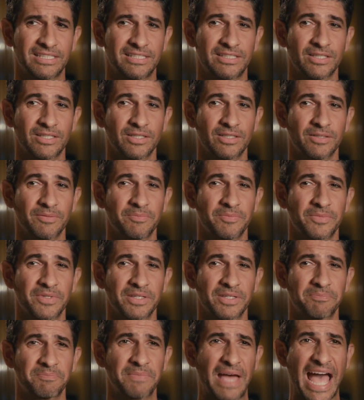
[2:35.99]

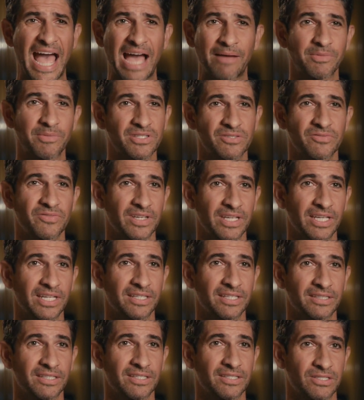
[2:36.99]
the
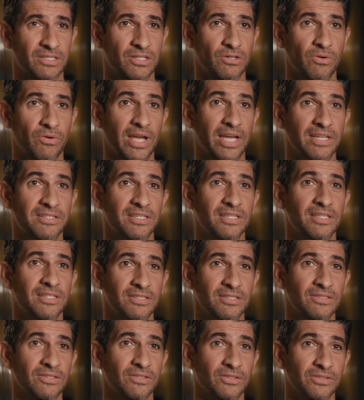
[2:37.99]
atmosphere that's
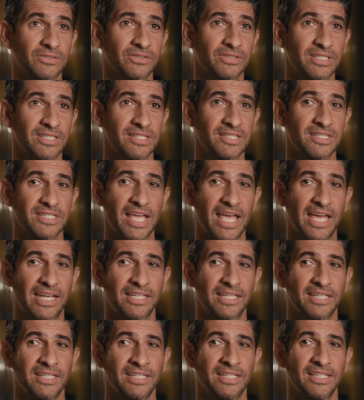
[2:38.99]
created on this set,